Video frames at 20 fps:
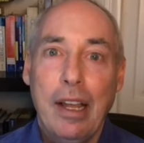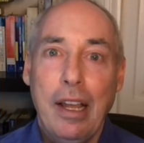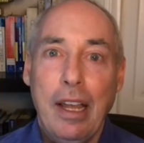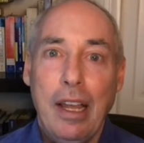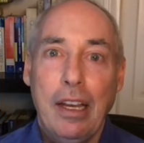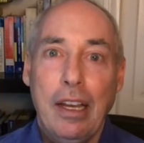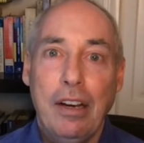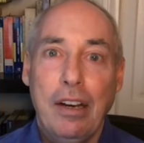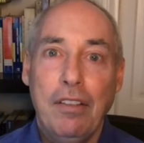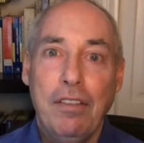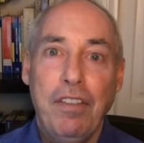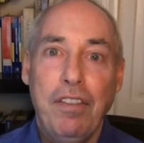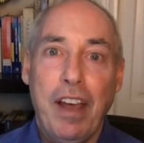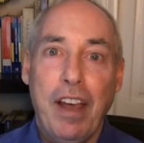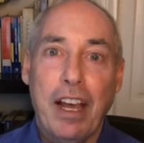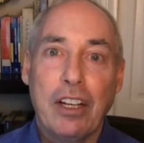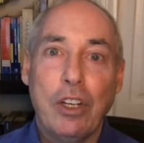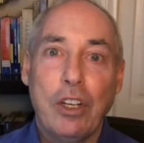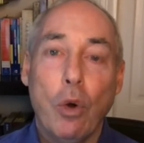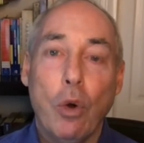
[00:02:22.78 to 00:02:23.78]
And in
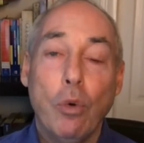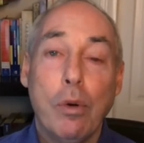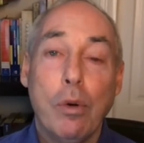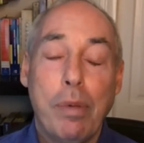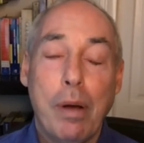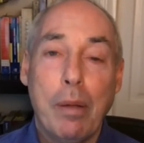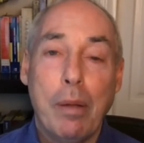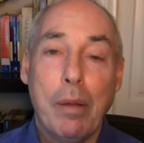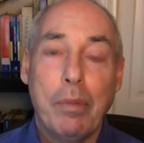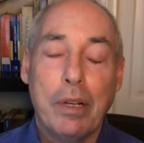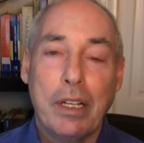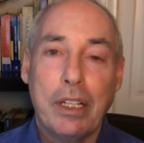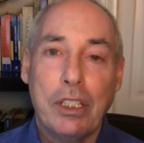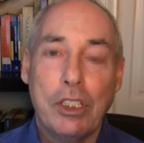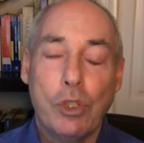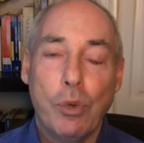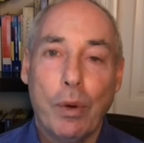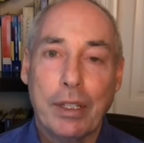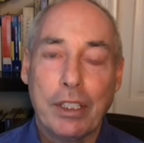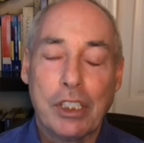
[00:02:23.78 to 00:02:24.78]
fact, no Republicans
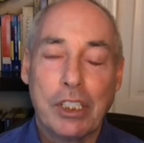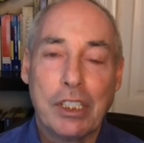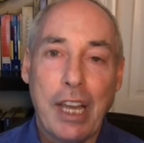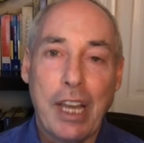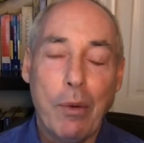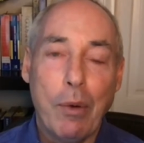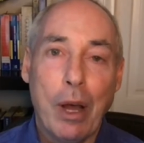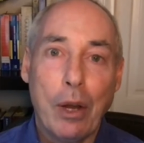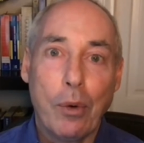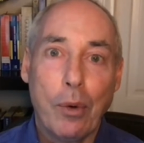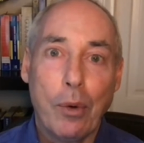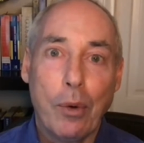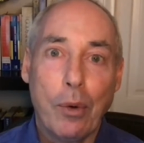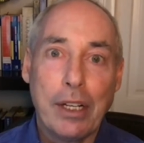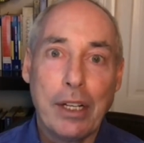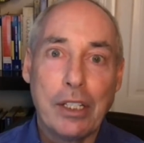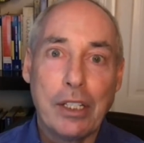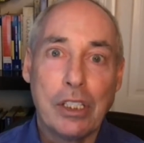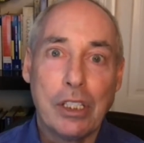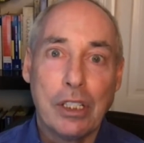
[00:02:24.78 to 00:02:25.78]
won a statewide
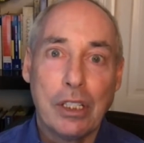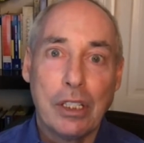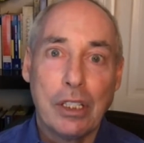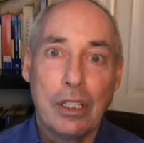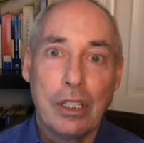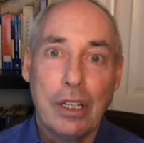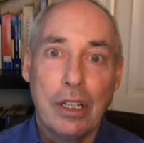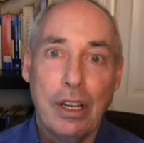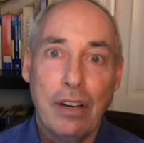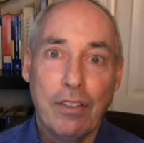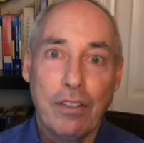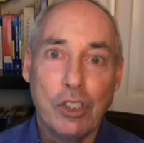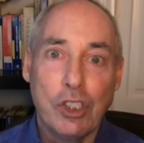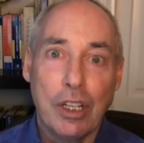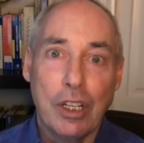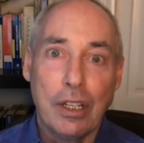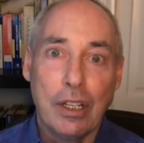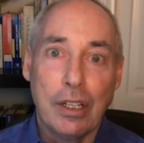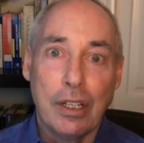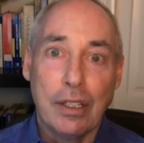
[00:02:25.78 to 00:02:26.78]
race in
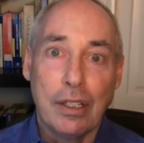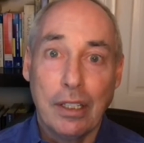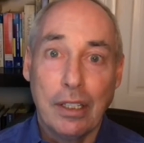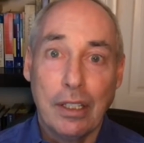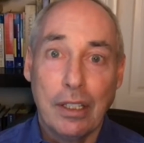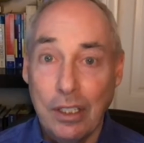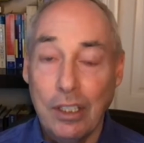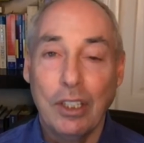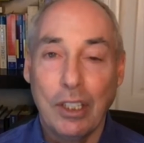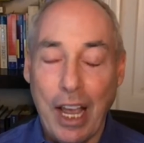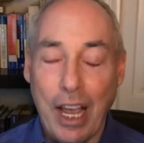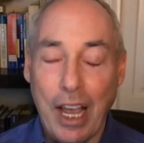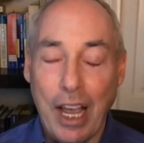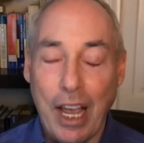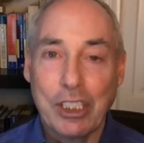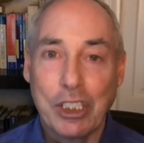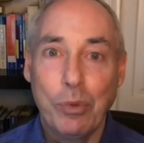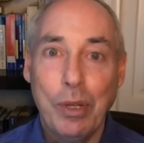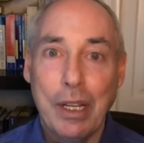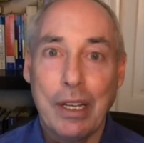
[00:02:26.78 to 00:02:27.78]
Virginia until last
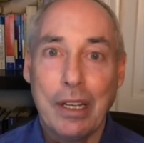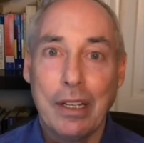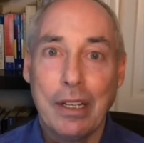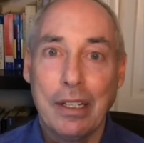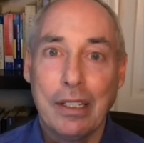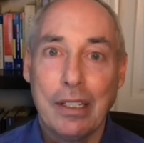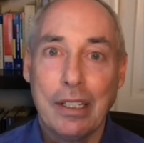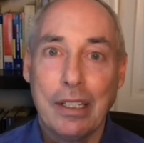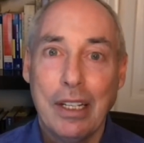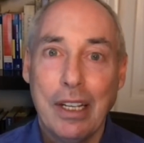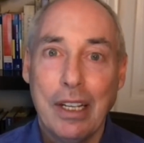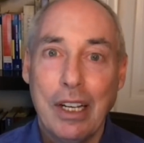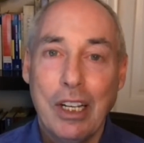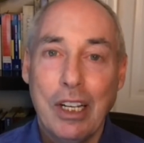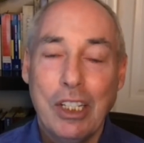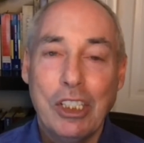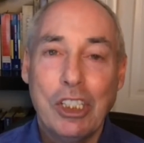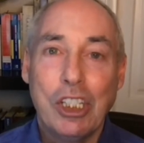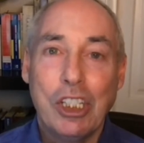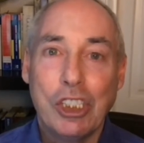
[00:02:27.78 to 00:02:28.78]
week,
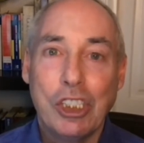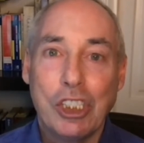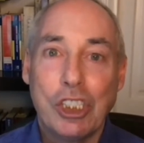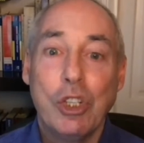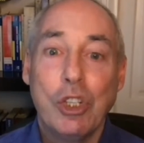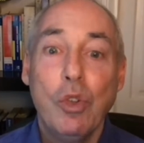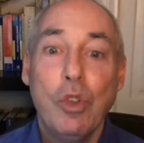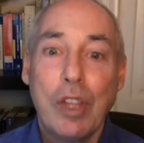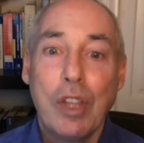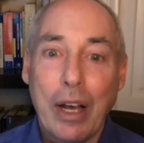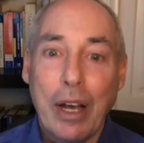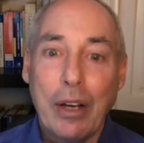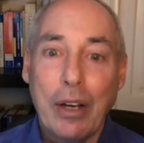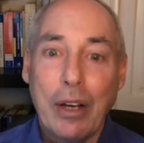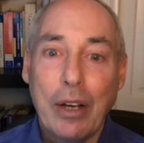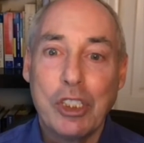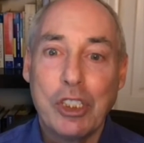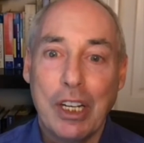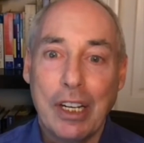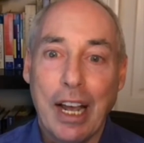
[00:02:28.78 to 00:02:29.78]
since
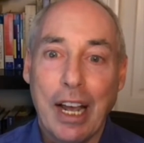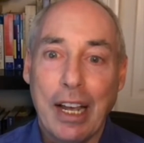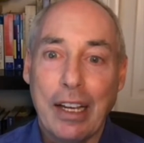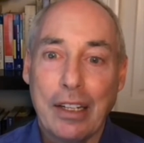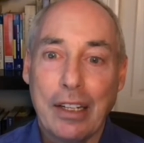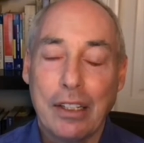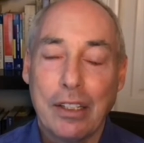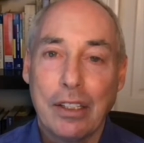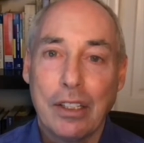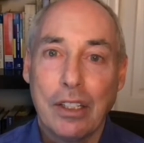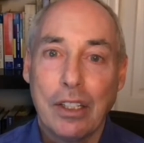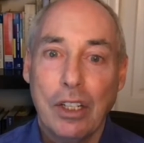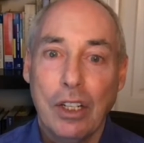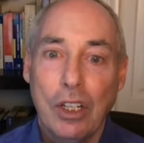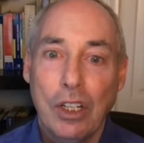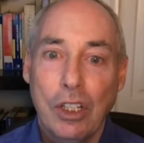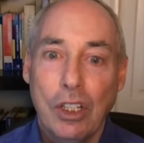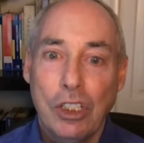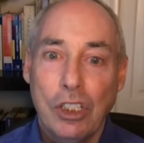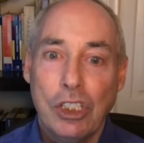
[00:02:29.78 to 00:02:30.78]
2009.
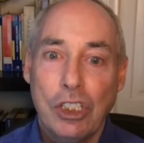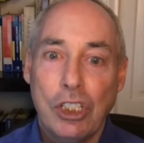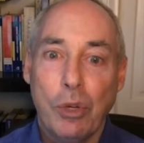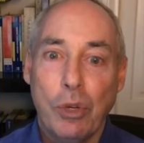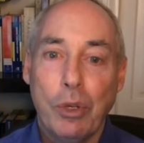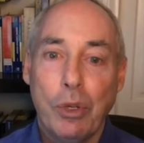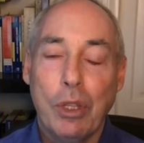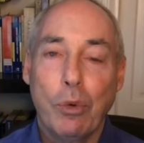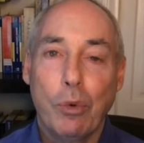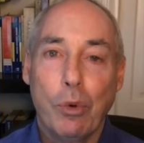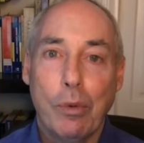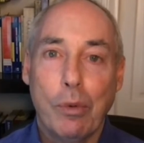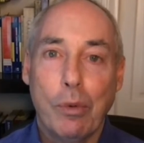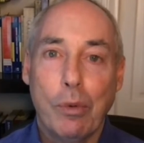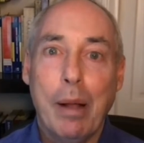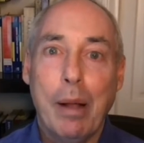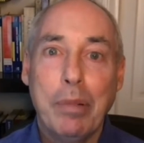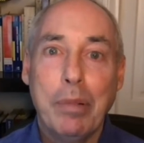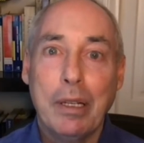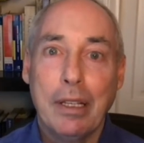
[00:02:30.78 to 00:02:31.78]
So when the
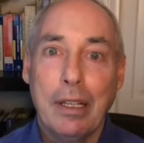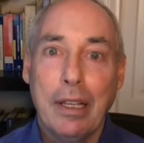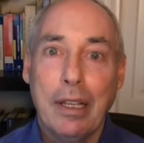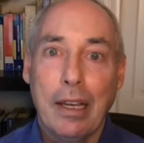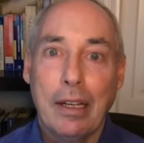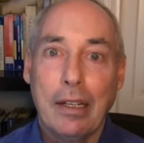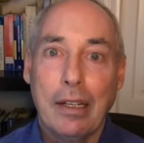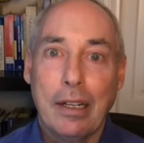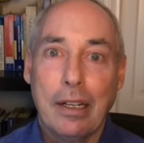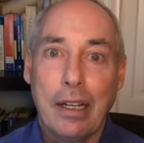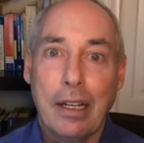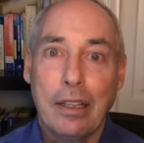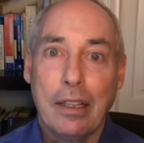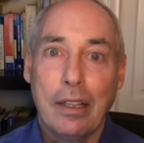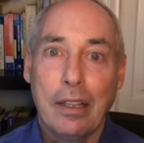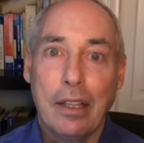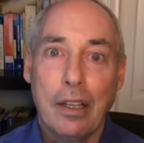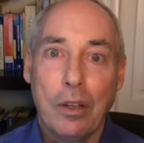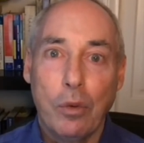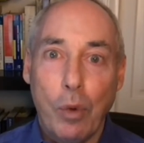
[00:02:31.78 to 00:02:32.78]
Republican candidate,
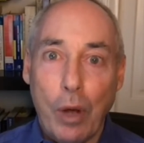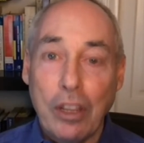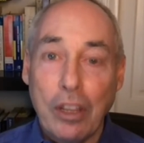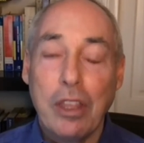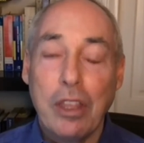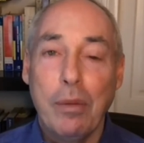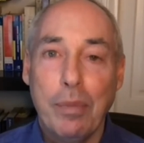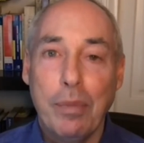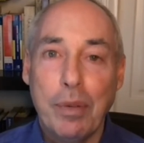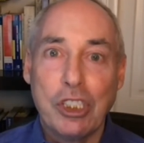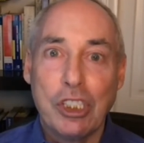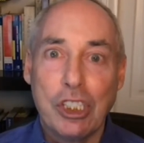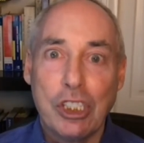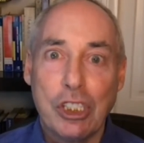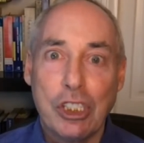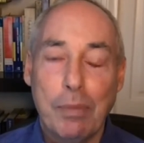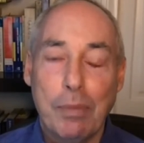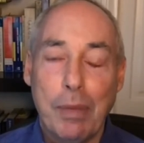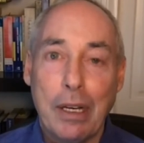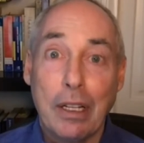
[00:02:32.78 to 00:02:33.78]
the wealthy
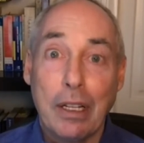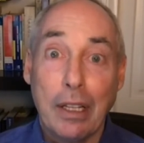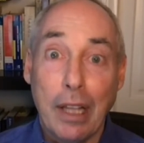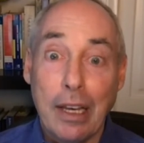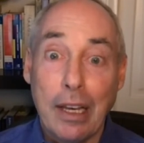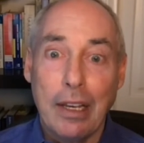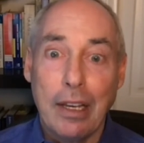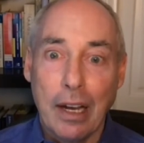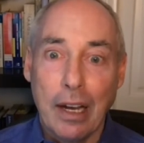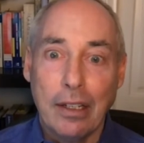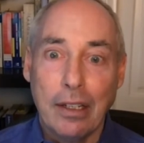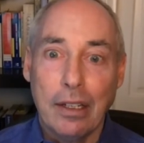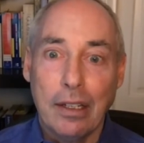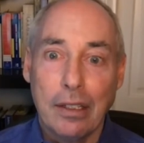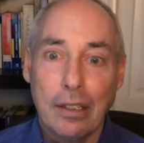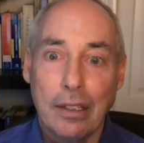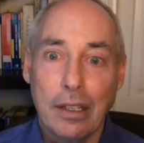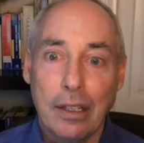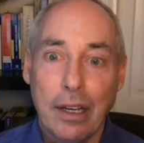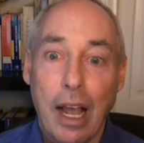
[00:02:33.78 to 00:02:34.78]
businessman Glenn
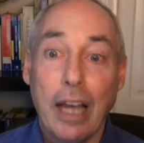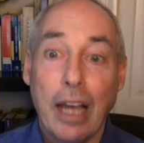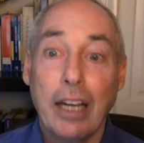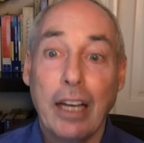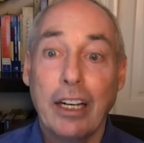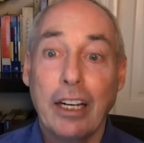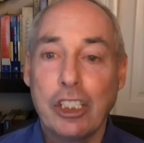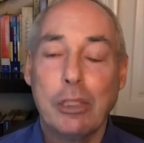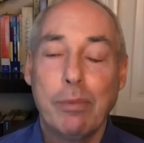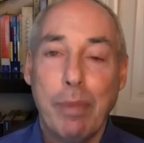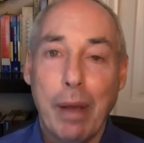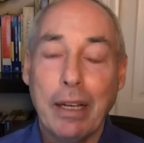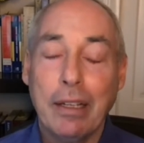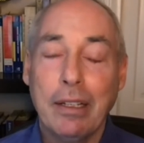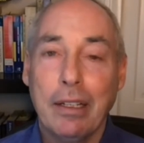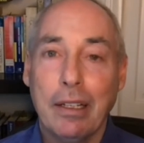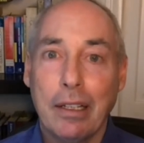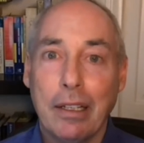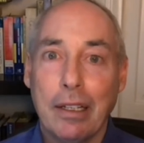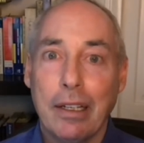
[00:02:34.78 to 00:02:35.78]
Youngkin,
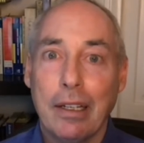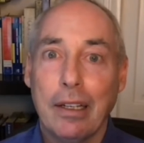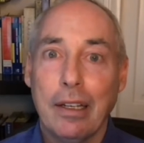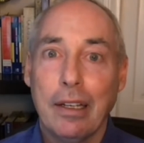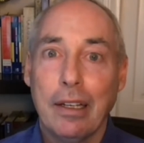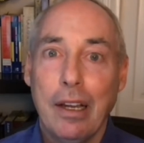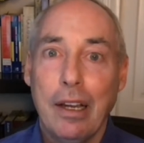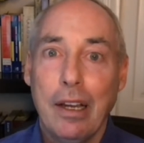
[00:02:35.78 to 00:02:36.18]
unexpectedly